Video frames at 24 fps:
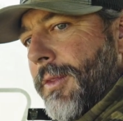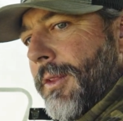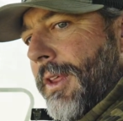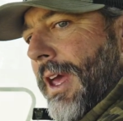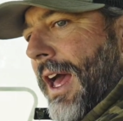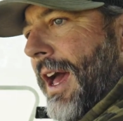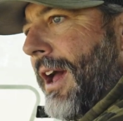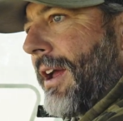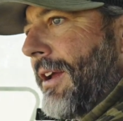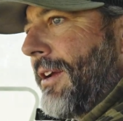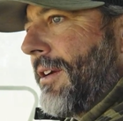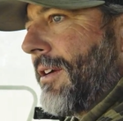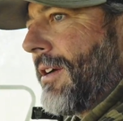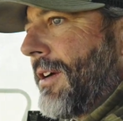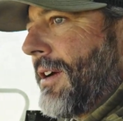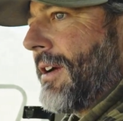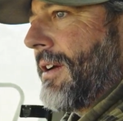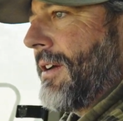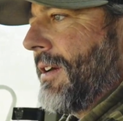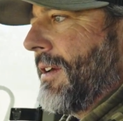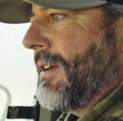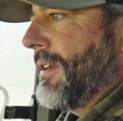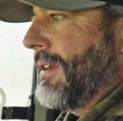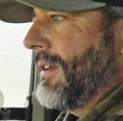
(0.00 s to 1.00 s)
I hear,
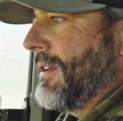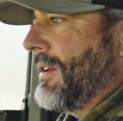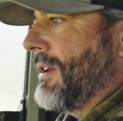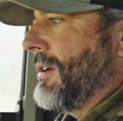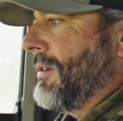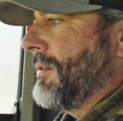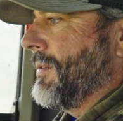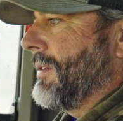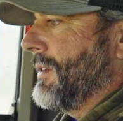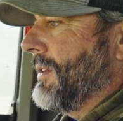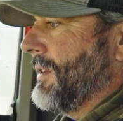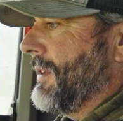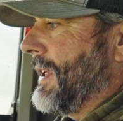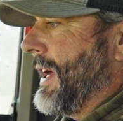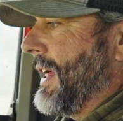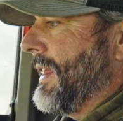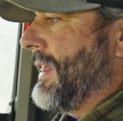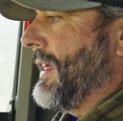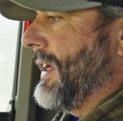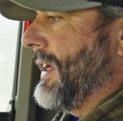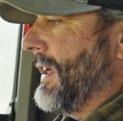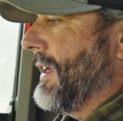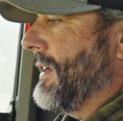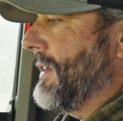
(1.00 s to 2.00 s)
I
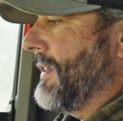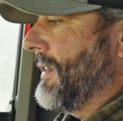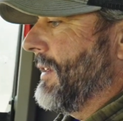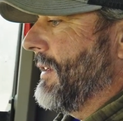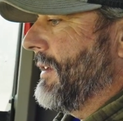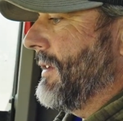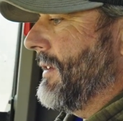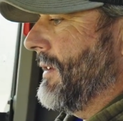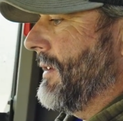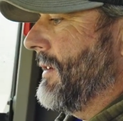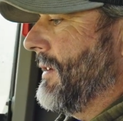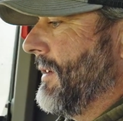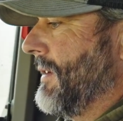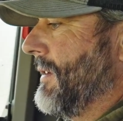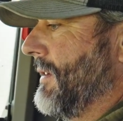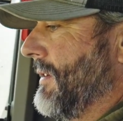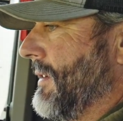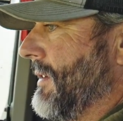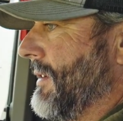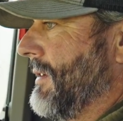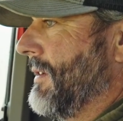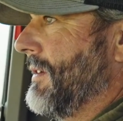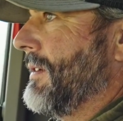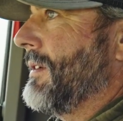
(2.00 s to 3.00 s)
think
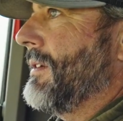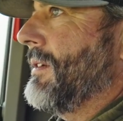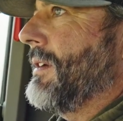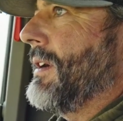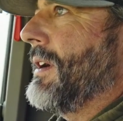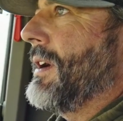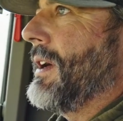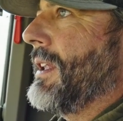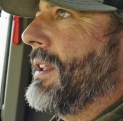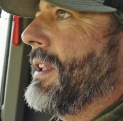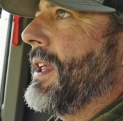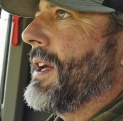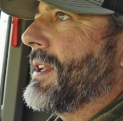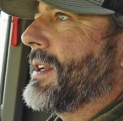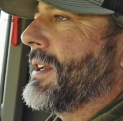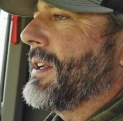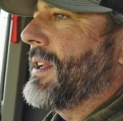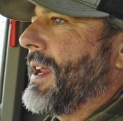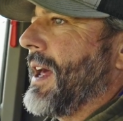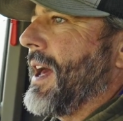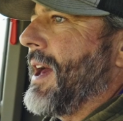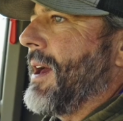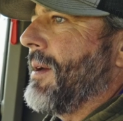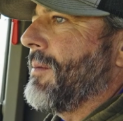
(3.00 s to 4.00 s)
a lot of
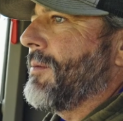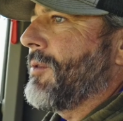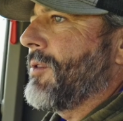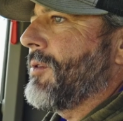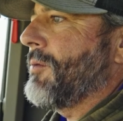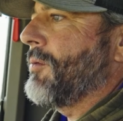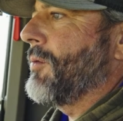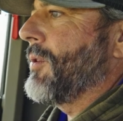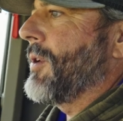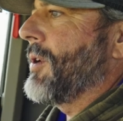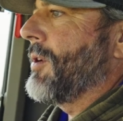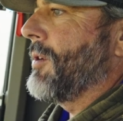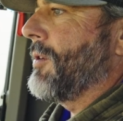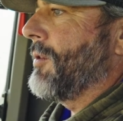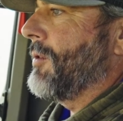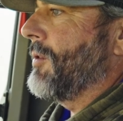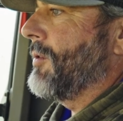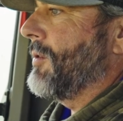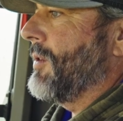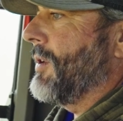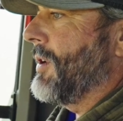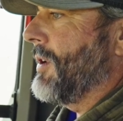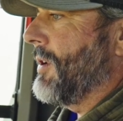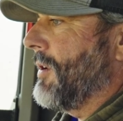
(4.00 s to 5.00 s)
times where
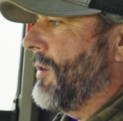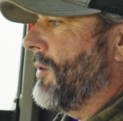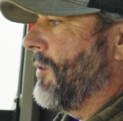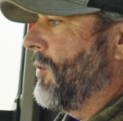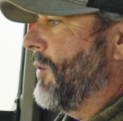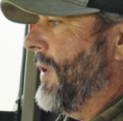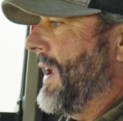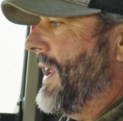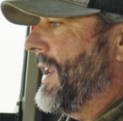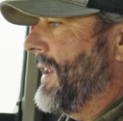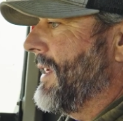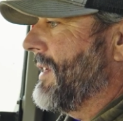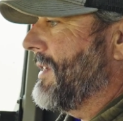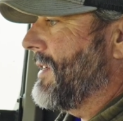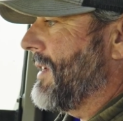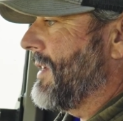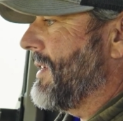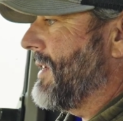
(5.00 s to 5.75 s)
wheat is a